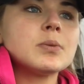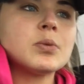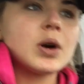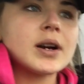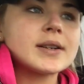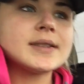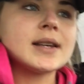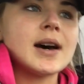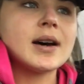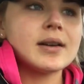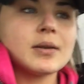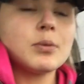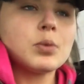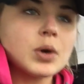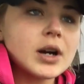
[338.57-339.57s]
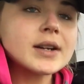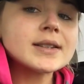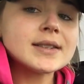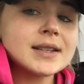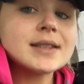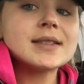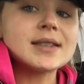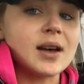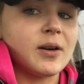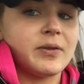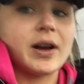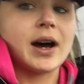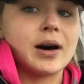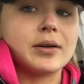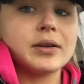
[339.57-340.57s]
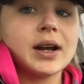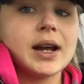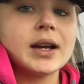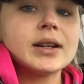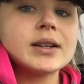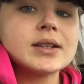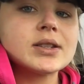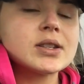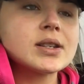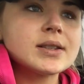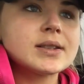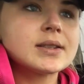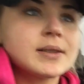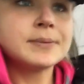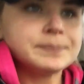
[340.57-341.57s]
works itself out, and it's just,